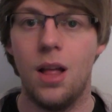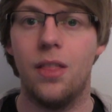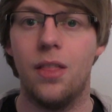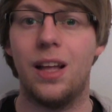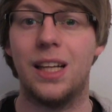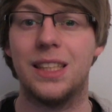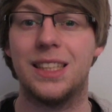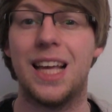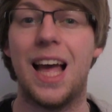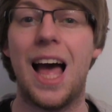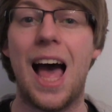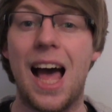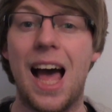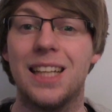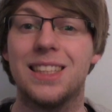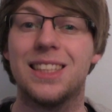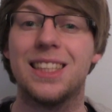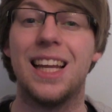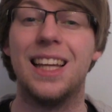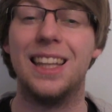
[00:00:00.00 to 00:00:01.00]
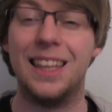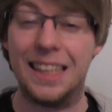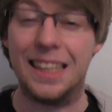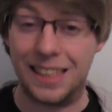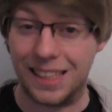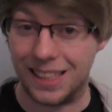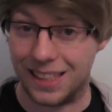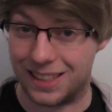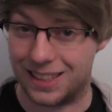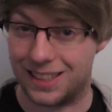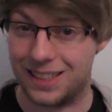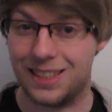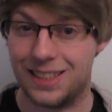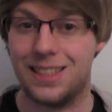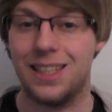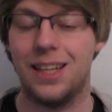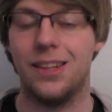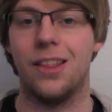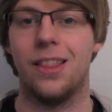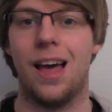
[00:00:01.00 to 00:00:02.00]
That's at
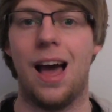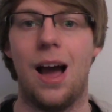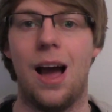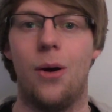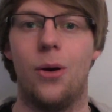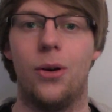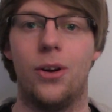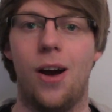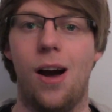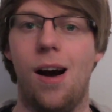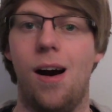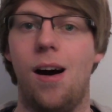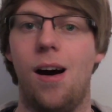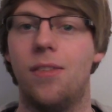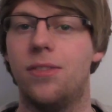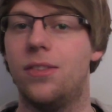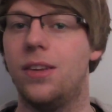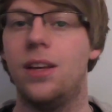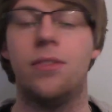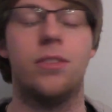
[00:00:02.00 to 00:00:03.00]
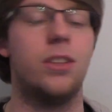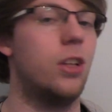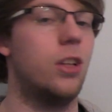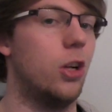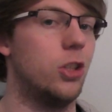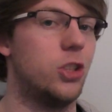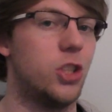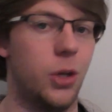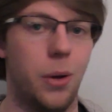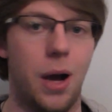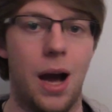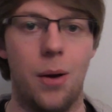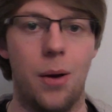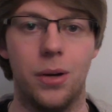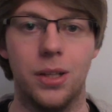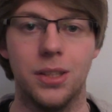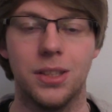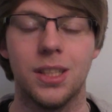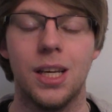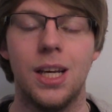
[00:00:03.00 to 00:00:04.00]
least another hour and a half, even not 2
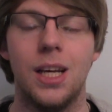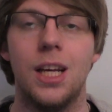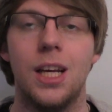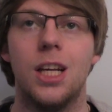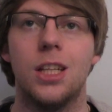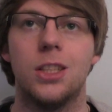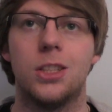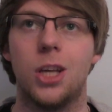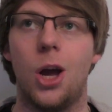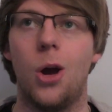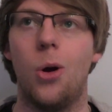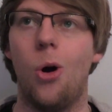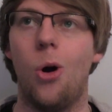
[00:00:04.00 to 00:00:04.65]
hours. So